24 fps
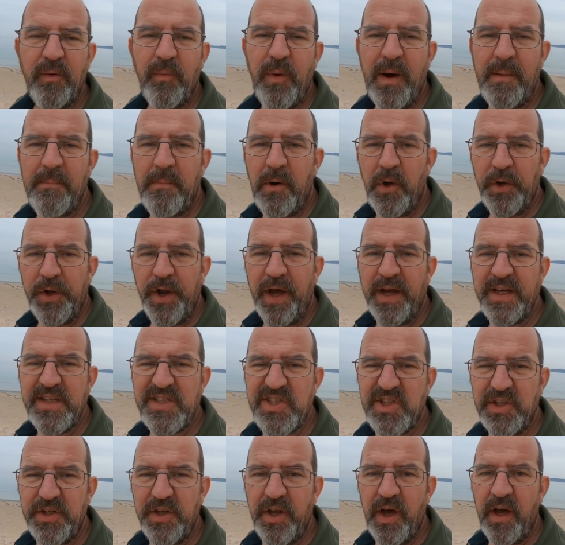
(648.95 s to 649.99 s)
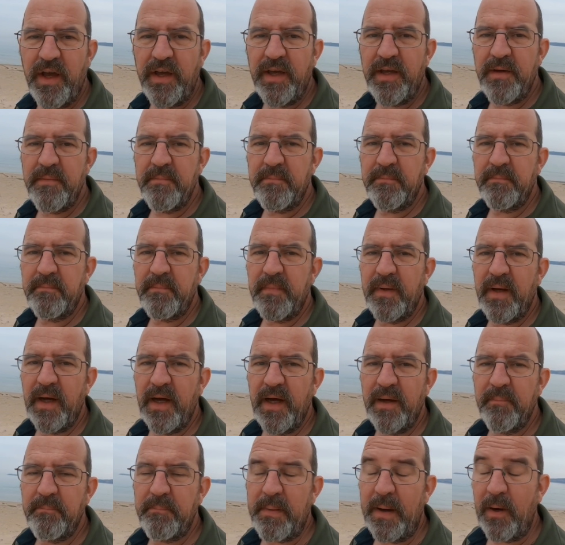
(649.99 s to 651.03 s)
one more night tonight in
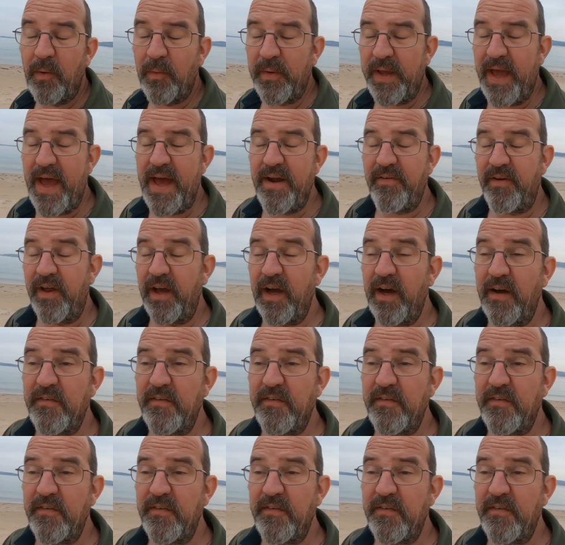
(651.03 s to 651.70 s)
uh, Bulgaria.